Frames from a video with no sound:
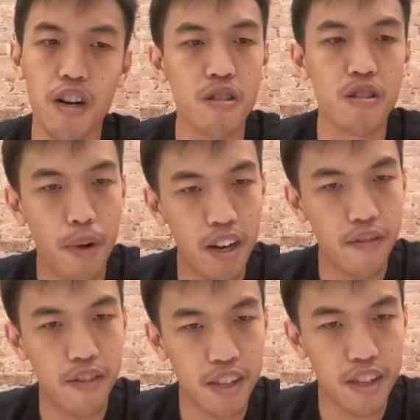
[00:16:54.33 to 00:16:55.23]
it also
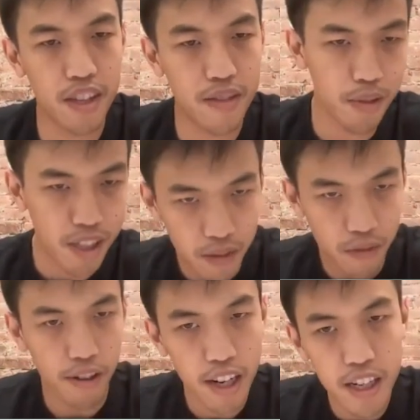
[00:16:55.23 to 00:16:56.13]
benefits from this kind of
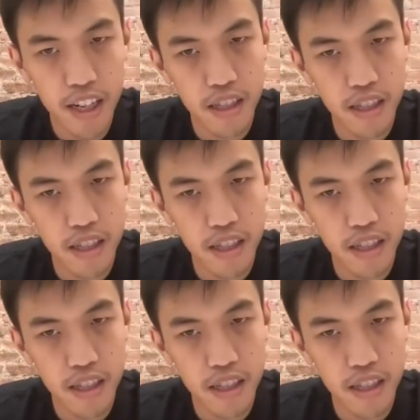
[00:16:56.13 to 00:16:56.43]
relayer